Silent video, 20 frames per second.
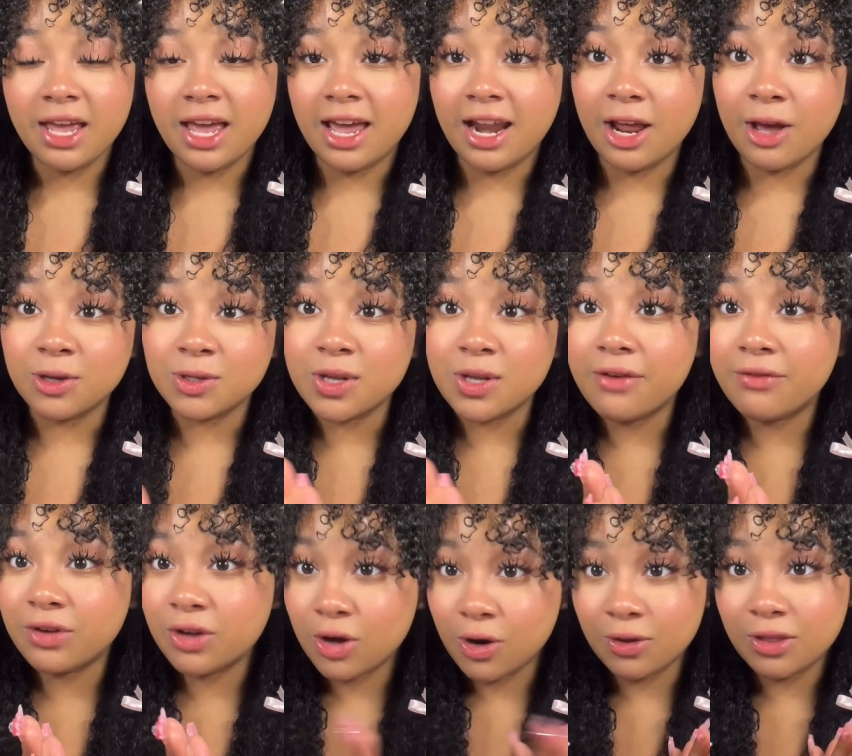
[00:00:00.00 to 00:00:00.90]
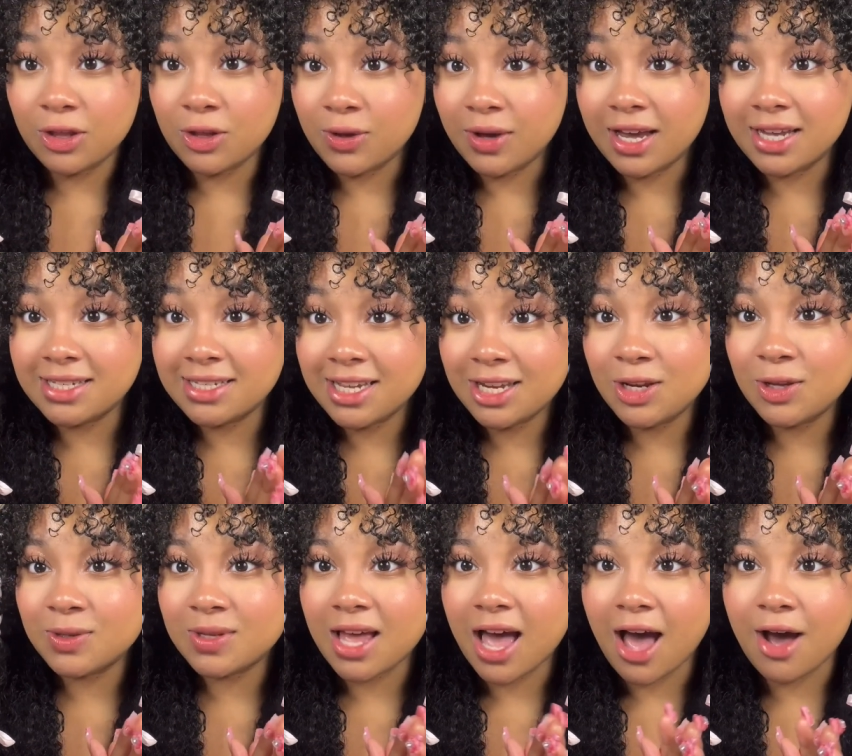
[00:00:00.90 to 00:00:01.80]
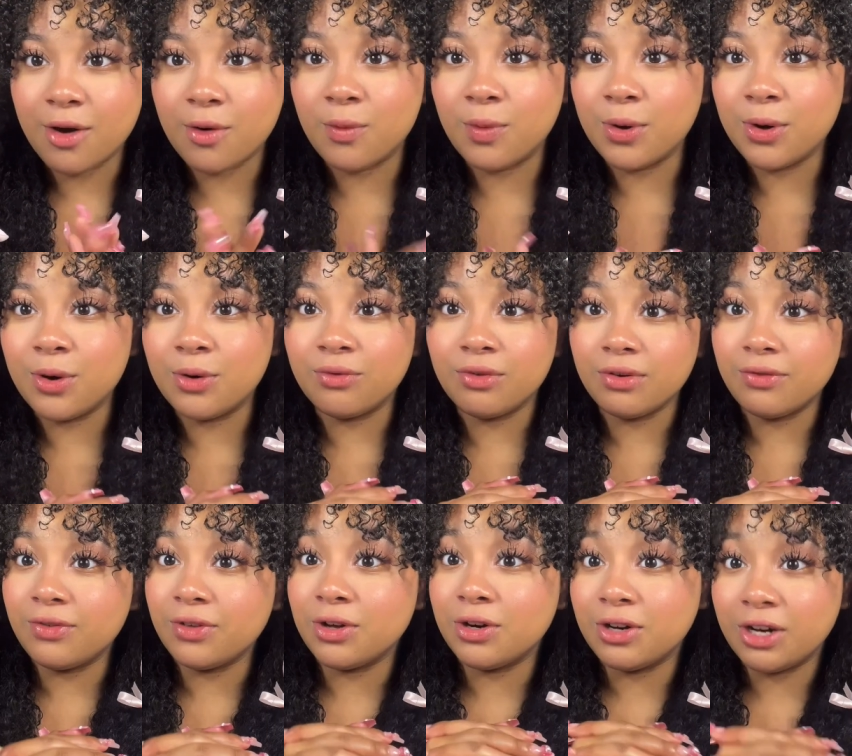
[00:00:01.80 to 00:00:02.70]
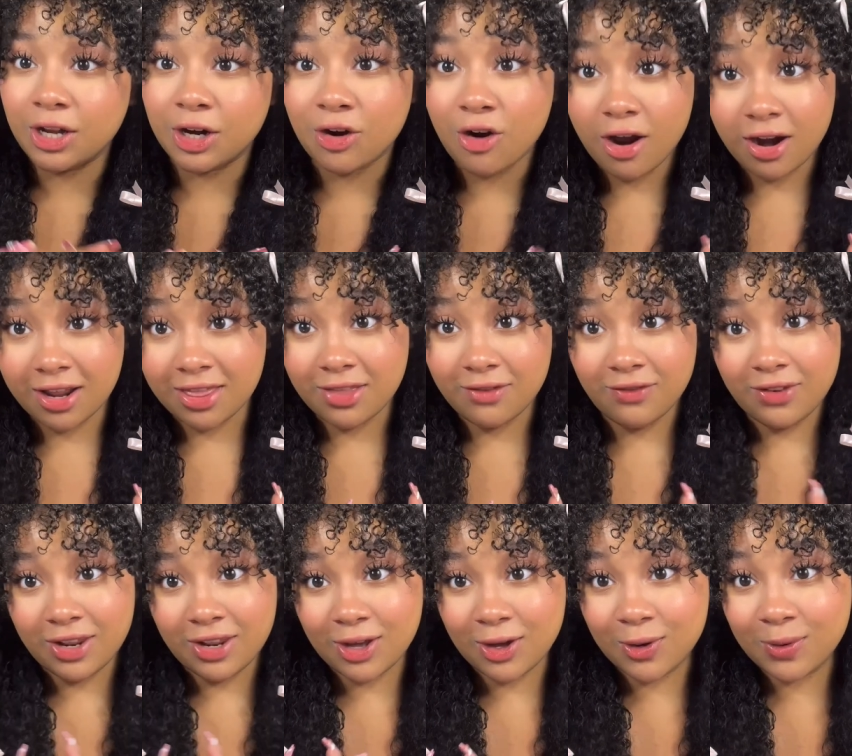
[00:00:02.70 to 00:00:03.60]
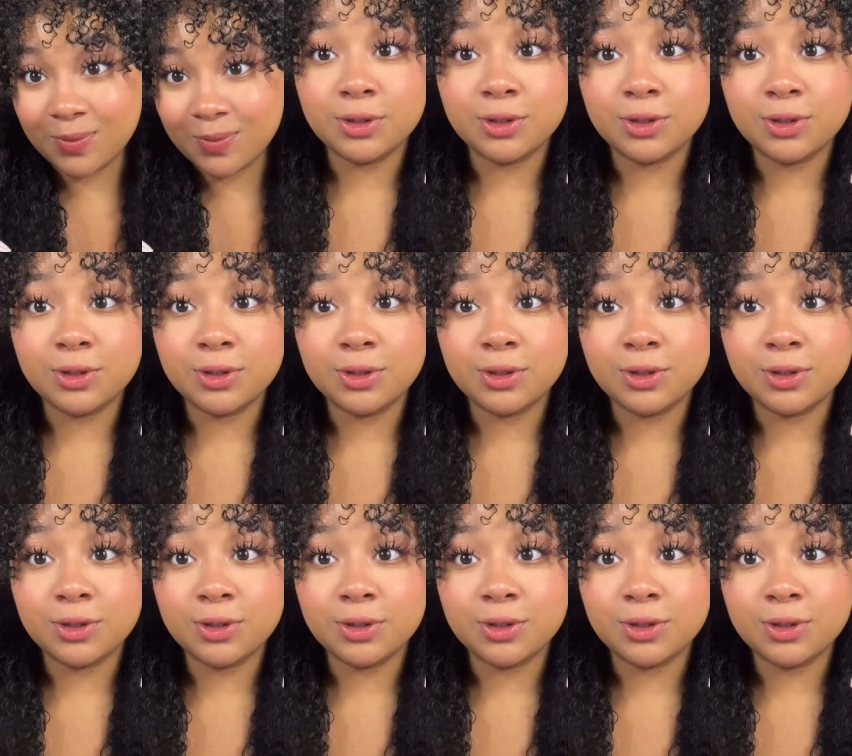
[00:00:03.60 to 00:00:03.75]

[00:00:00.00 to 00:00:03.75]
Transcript: and I also have a code that you guys can use that I will reveal later on in the video.